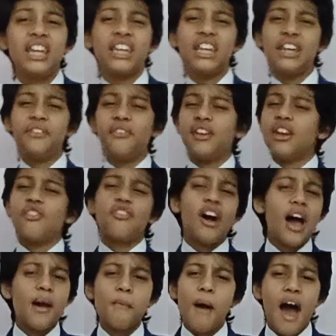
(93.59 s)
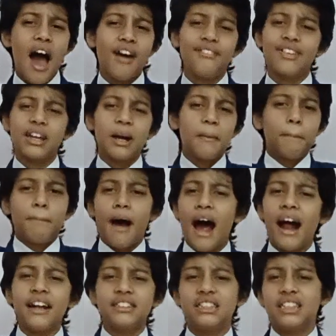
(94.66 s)
even if I'm having a
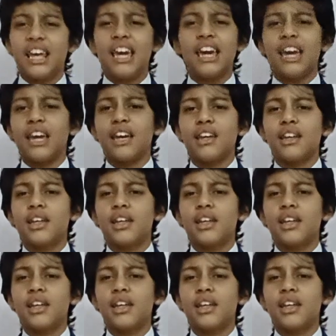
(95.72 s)
bad day.